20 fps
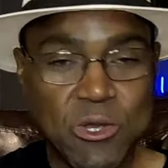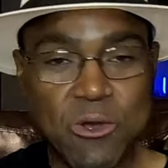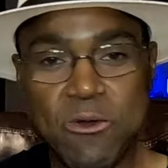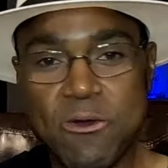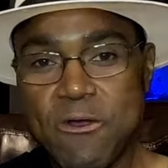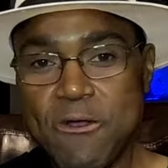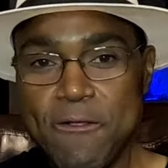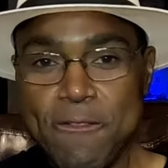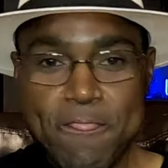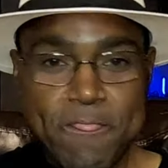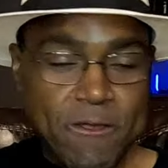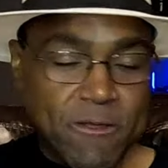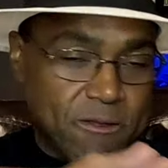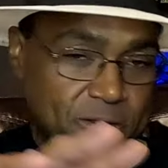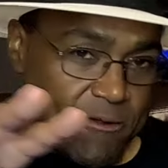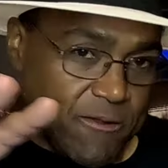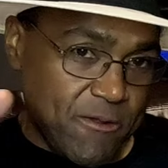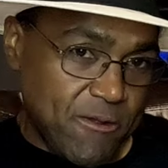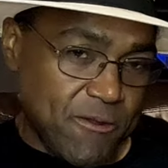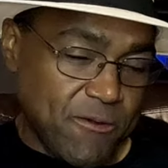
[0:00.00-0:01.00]
So,
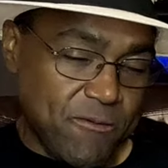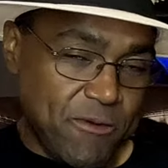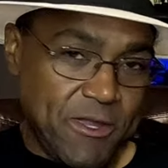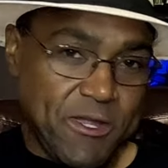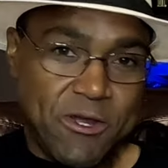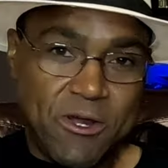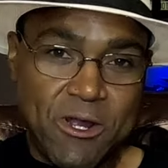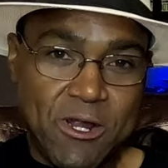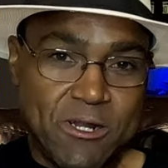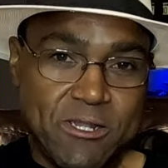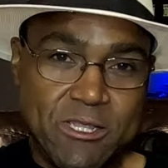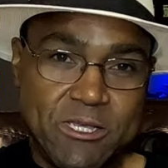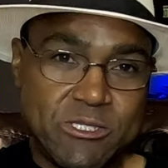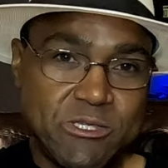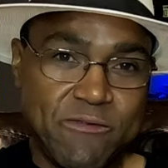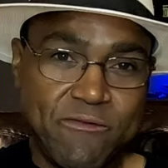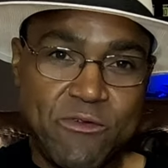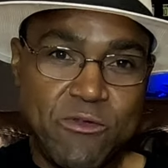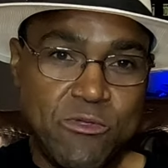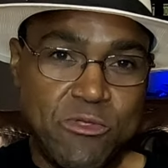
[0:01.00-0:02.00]

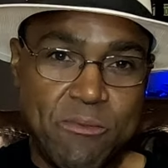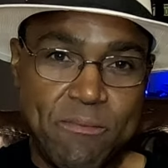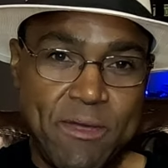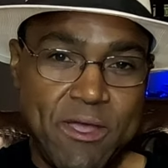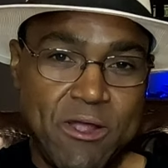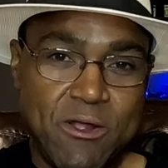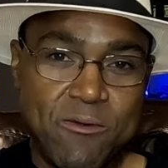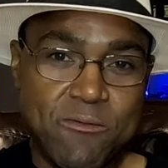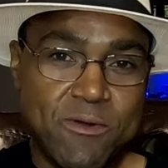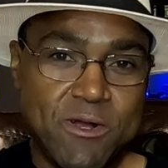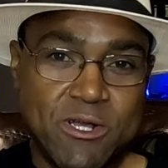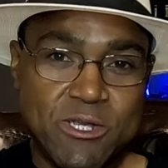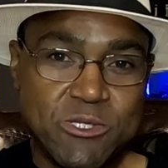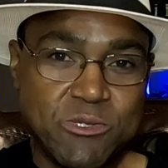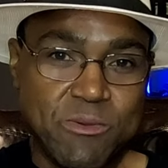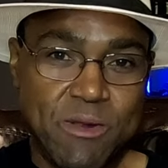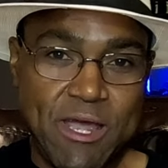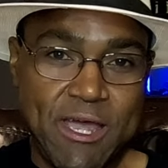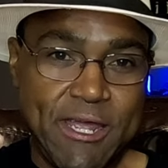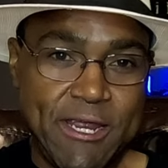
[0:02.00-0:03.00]
regardless of who the mayor
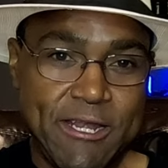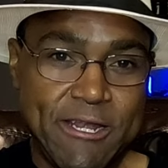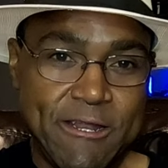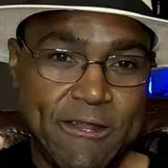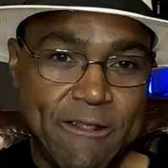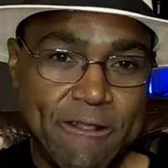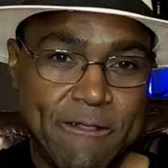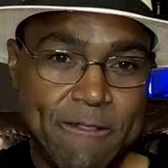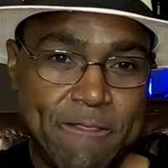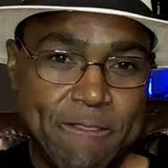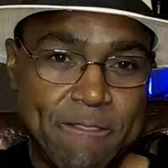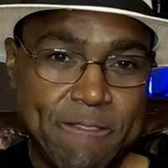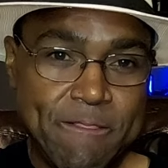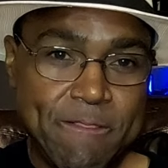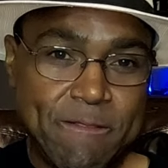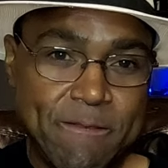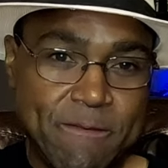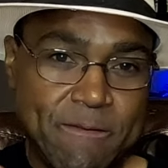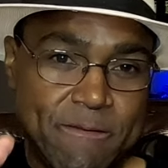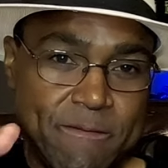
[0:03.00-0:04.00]
was, right?
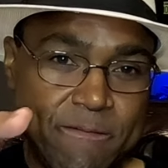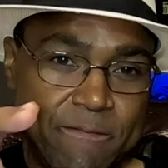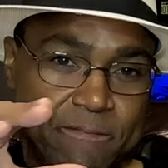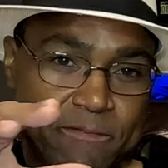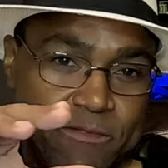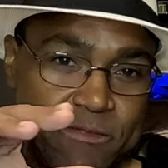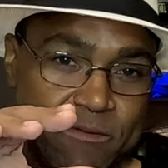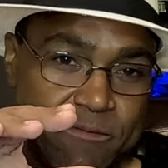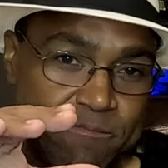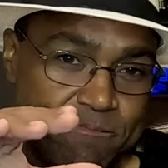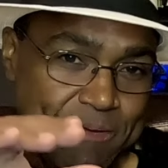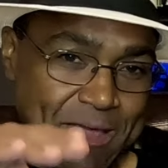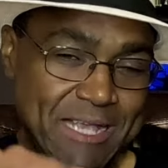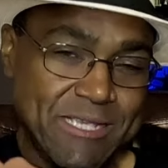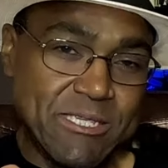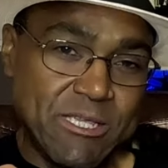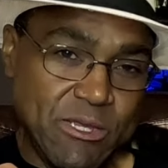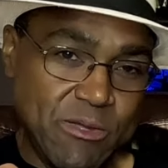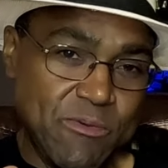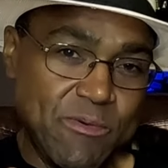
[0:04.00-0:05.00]

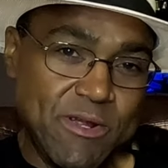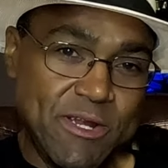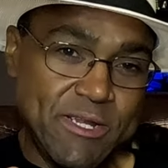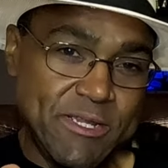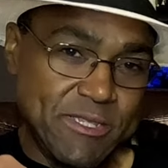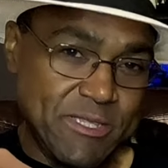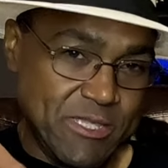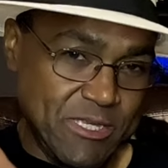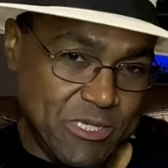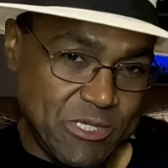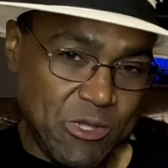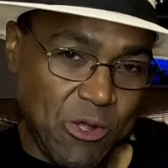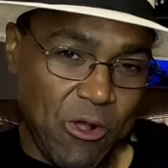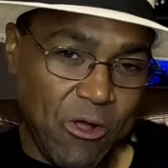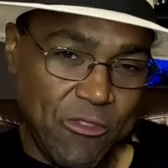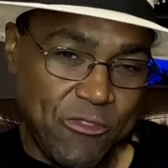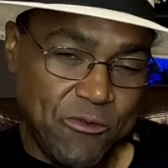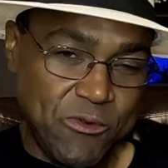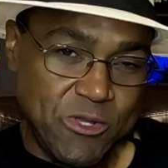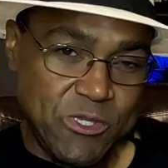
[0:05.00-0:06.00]
Basically, what this
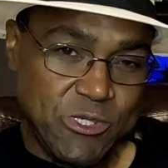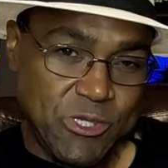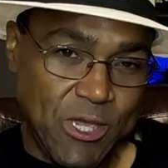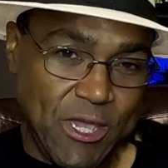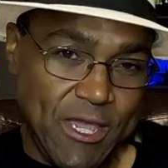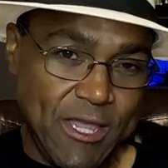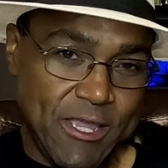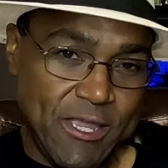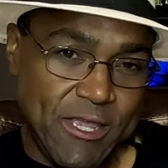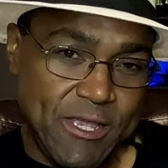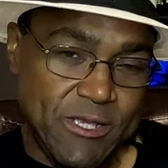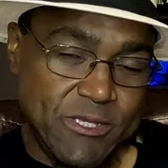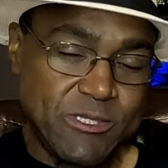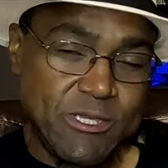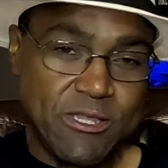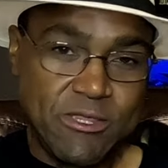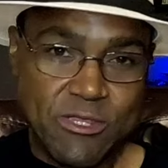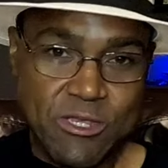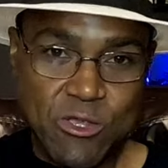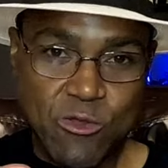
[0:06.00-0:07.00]
author is saying
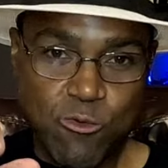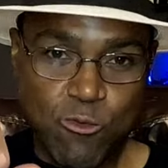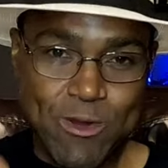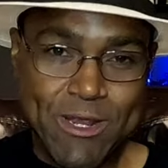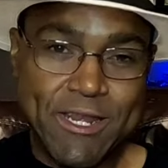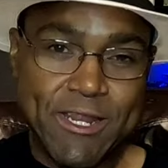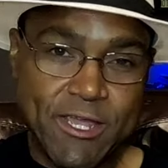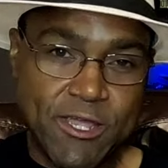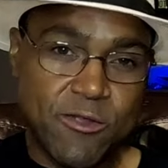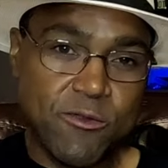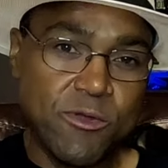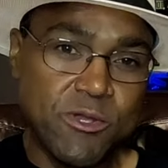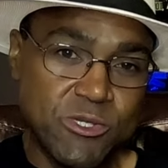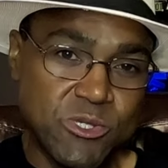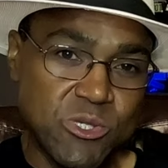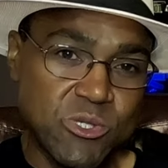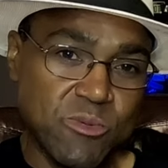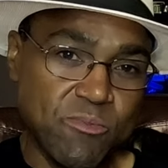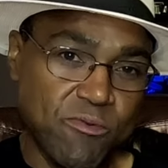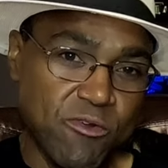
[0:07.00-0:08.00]
is that the rent
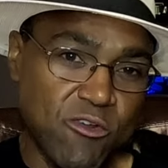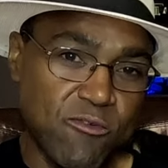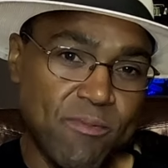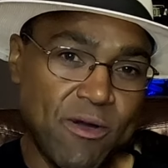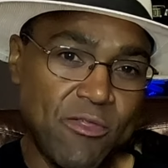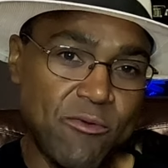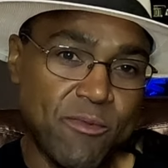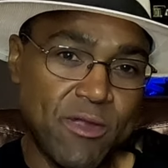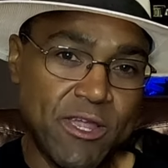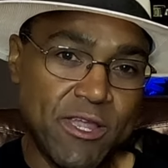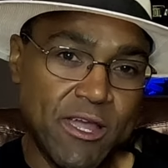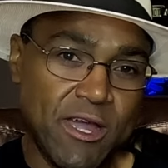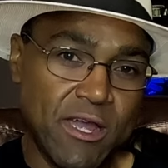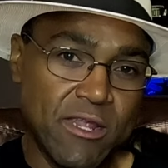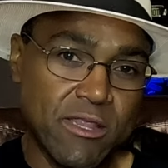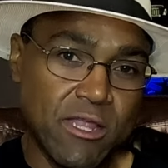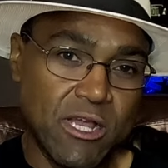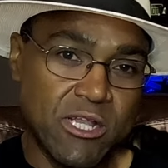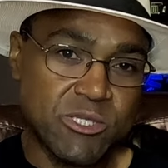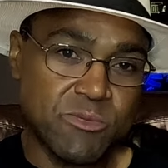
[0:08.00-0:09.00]
increases approved by the Rent
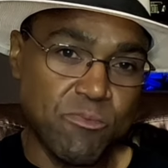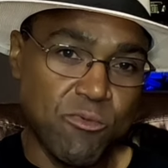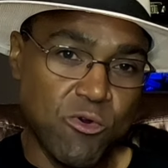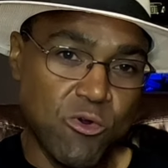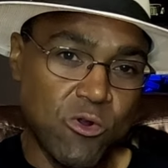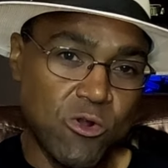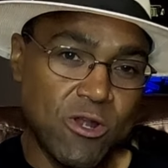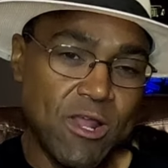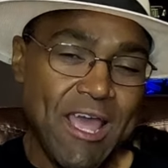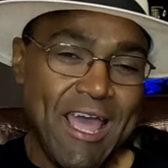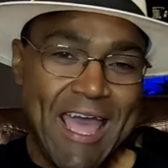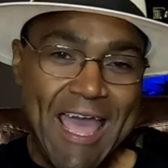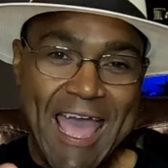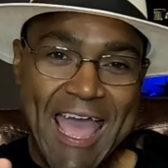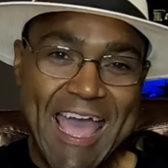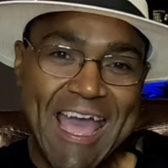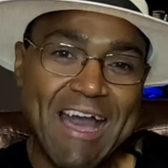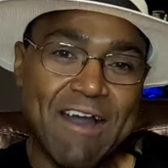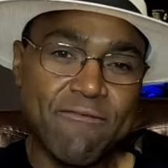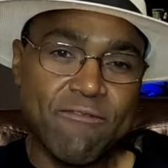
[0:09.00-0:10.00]
Guidelines Board
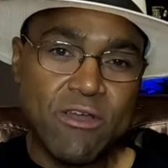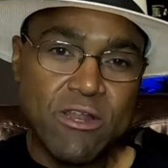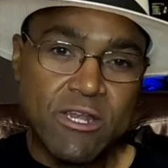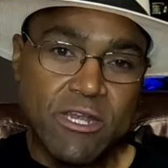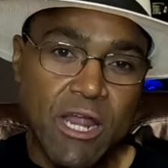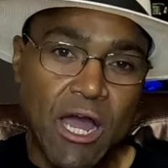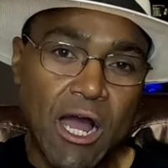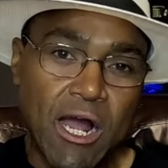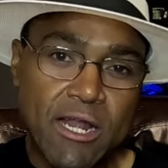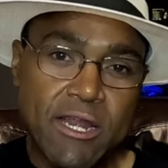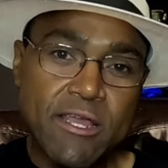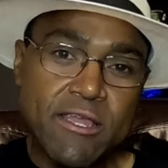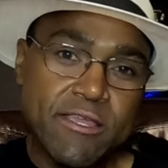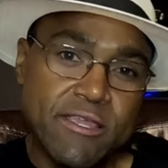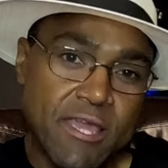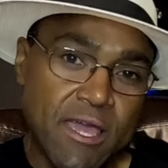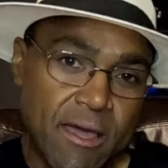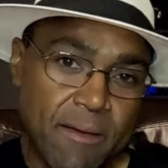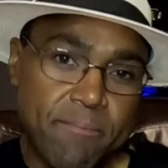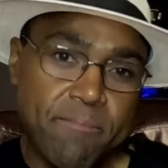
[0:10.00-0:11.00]
have
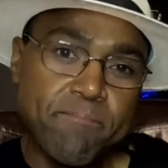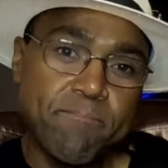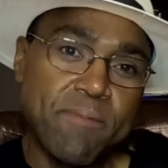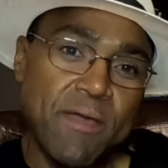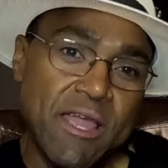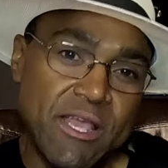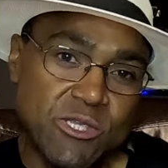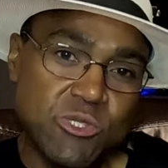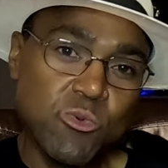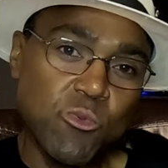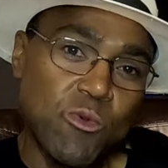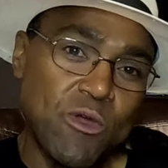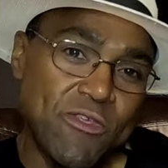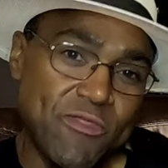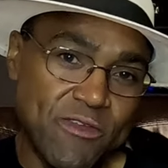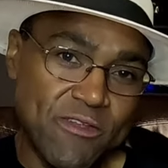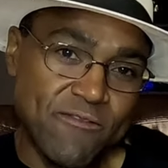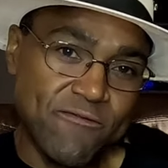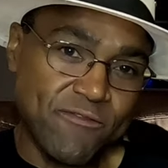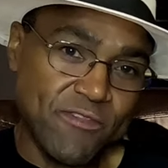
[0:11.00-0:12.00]
not kept pace
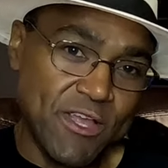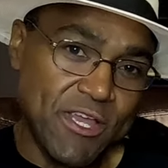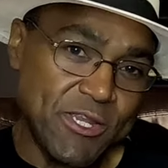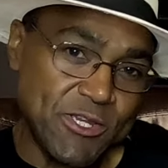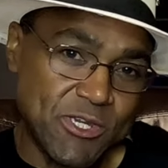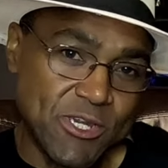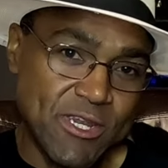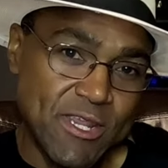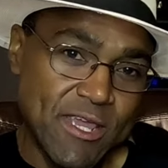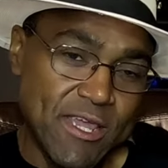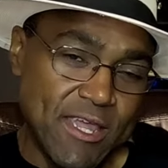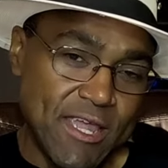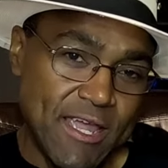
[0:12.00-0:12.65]
with inflation.